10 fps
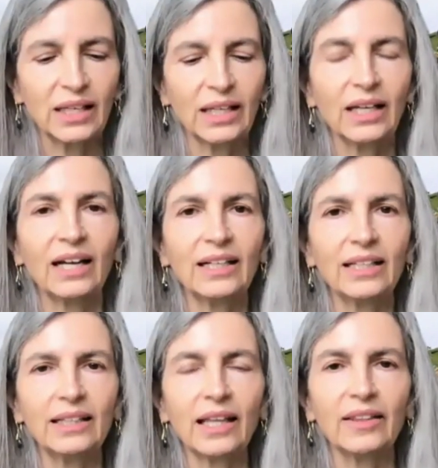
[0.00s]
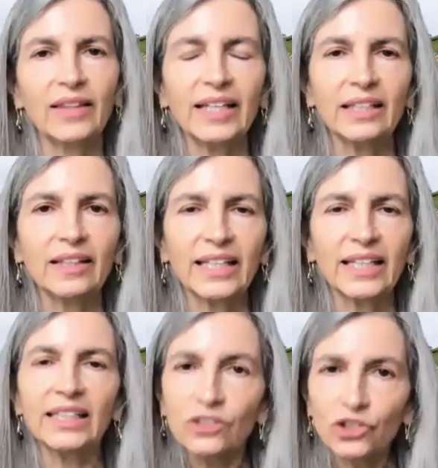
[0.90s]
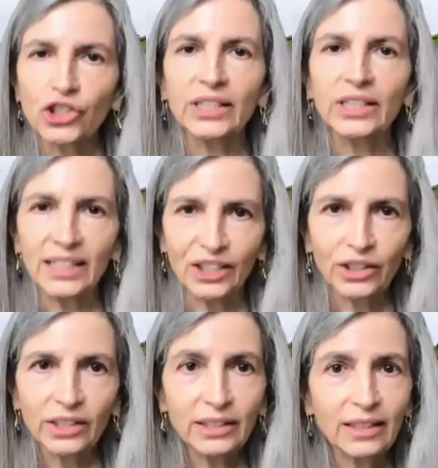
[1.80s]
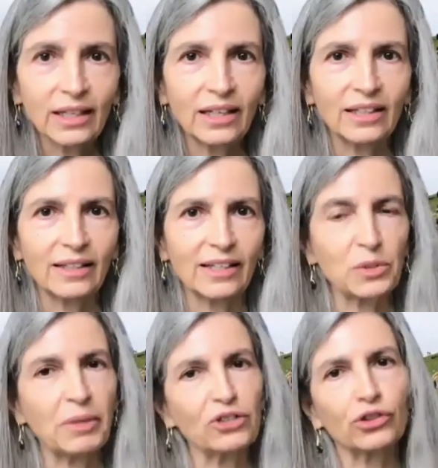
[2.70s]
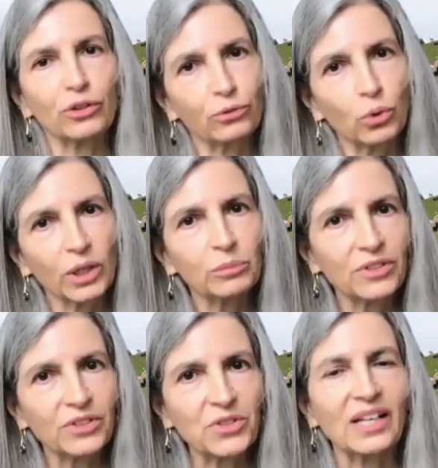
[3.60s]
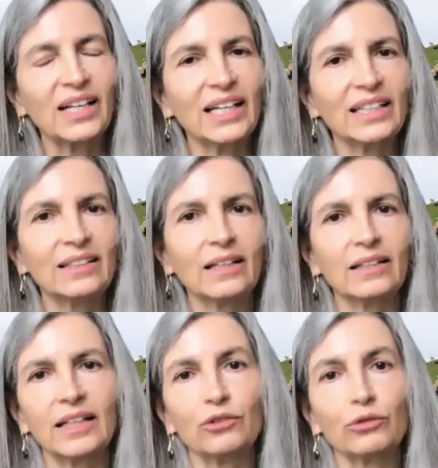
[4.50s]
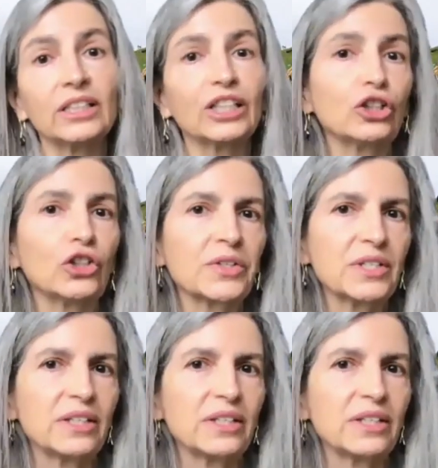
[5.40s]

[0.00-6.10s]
They engineer a special form of design that really looks at the